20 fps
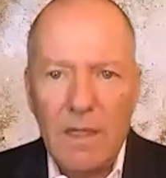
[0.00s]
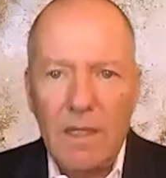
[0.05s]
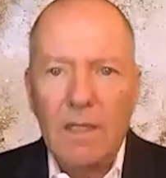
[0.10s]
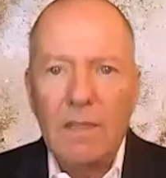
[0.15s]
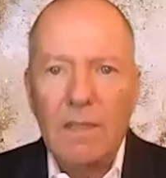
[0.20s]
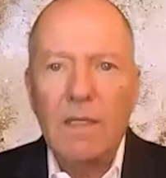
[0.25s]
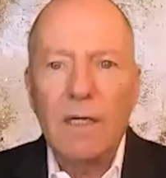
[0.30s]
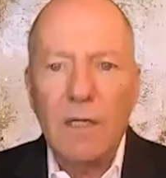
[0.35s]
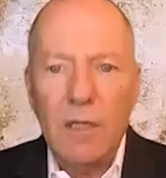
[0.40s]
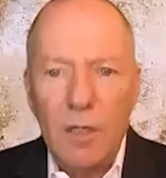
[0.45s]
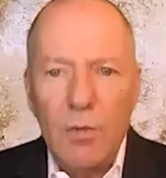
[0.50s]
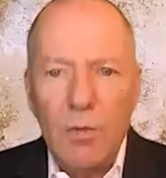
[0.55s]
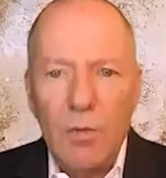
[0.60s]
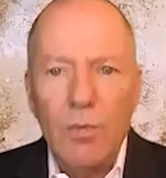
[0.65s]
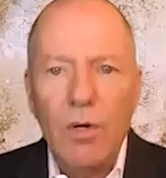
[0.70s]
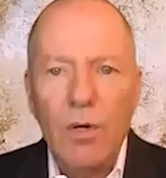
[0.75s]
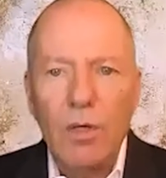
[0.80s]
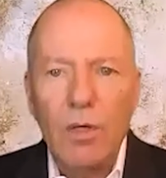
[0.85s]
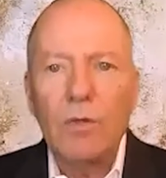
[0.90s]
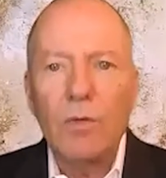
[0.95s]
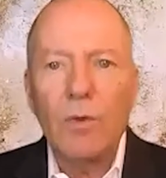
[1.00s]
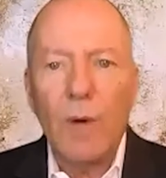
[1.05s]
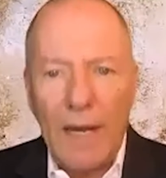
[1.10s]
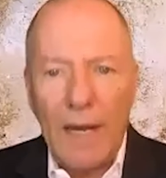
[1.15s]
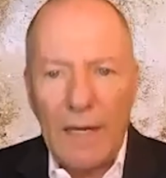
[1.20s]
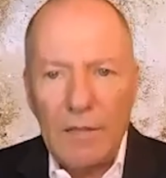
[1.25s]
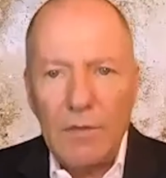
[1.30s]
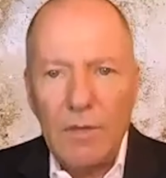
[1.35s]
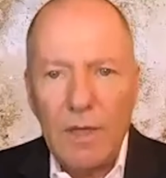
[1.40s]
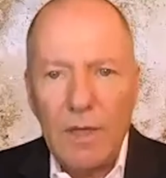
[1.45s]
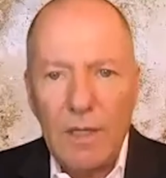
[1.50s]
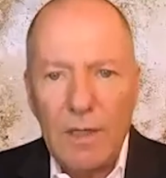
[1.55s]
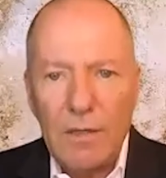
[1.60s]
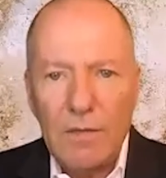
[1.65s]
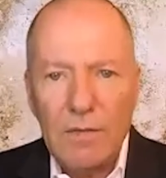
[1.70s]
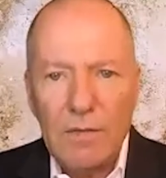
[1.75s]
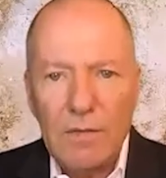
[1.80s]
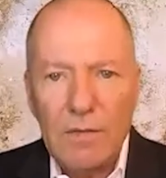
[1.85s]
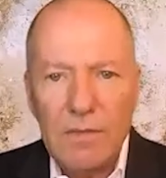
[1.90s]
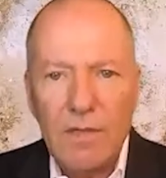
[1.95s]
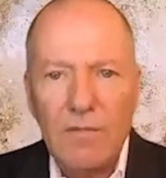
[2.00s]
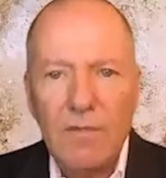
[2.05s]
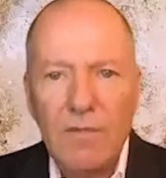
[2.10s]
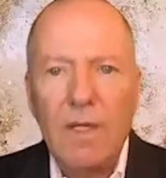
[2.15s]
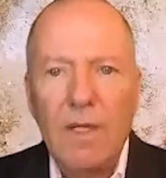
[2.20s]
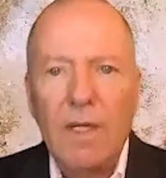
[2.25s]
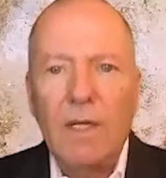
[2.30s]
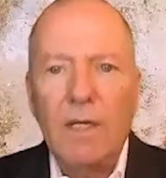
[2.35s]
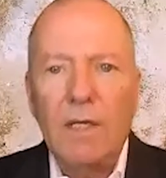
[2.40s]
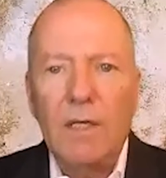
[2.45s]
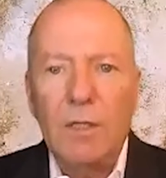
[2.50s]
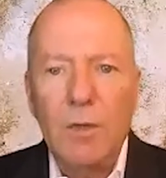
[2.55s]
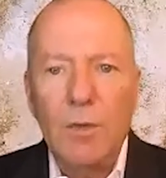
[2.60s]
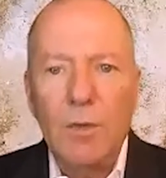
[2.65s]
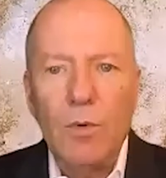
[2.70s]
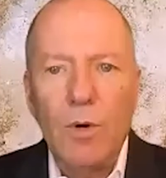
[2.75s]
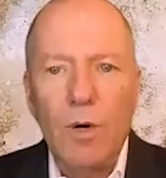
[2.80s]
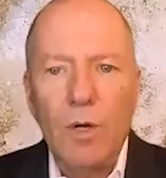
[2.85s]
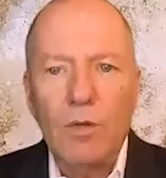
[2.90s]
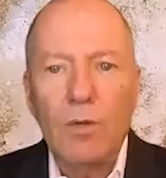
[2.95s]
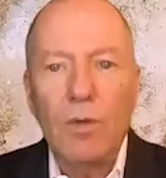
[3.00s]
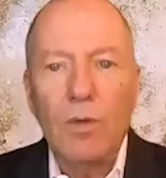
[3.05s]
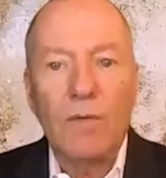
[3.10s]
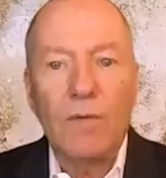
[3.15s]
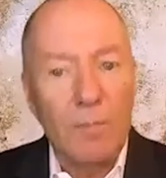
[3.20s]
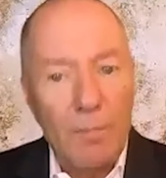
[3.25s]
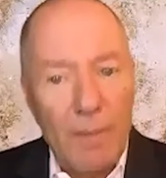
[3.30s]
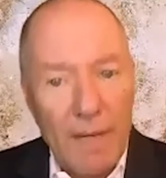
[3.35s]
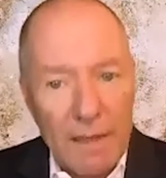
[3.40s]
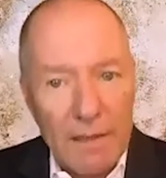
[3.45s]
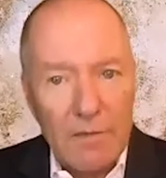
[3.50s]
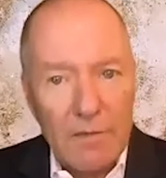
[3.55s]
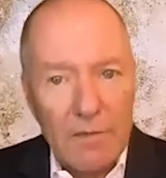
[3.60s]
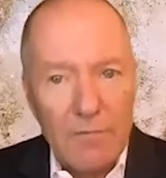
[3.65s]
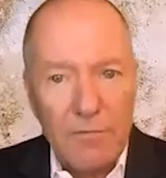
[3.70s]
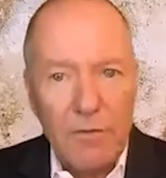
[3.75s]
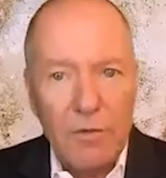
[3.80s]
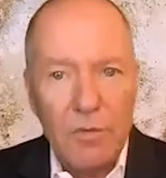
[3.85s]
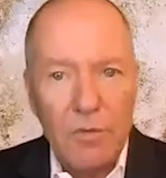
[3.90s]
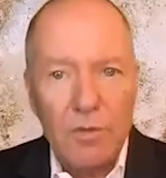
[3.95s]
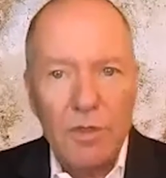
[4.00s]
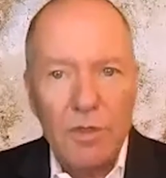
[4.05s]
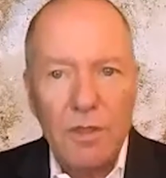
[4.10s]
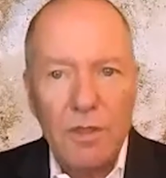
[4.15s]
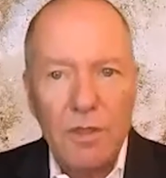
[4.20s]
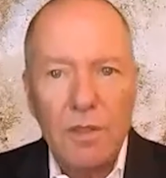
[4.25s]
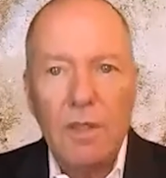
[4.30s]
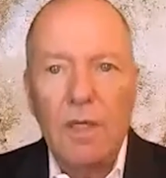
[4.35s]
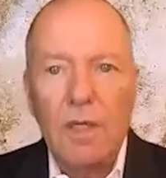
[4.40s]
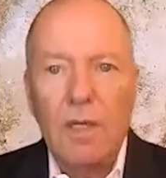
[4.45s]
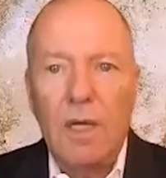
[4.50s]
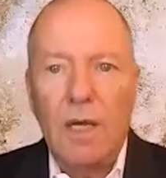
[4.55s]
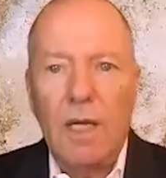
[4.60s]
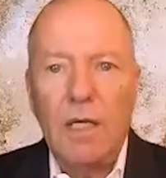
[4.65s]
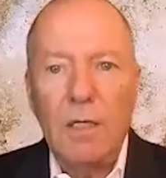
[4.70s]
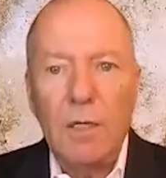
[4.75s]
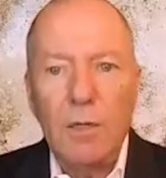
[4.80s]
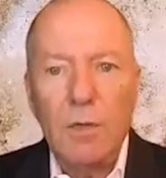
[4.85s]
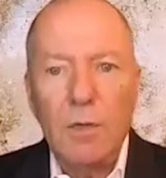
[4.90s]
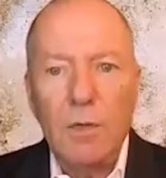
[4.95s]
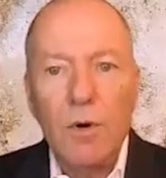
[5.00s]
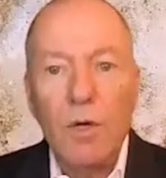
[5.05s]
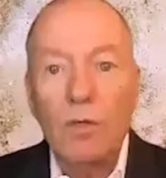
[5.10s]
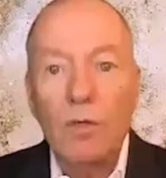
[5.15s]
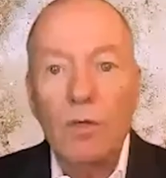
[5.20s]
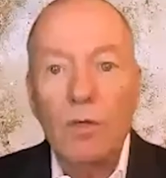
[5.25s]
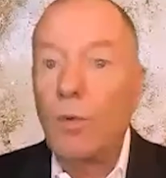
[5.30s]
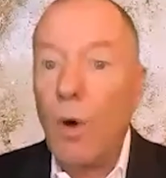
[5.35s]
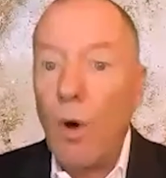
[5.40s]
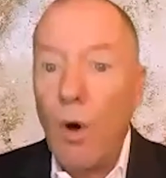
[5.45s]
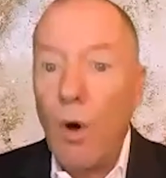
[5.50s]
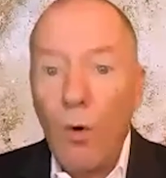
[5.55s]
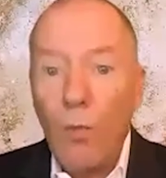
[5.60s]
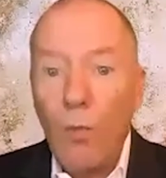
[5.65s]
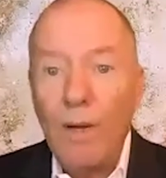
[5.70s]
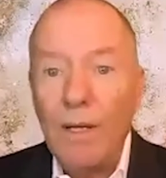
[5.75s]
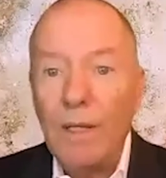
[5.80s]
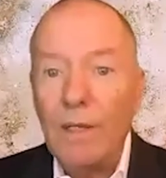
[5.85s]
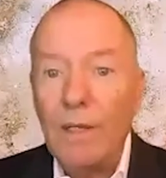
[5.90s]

that you want to educate yourself, you want to have a better future, and you want to open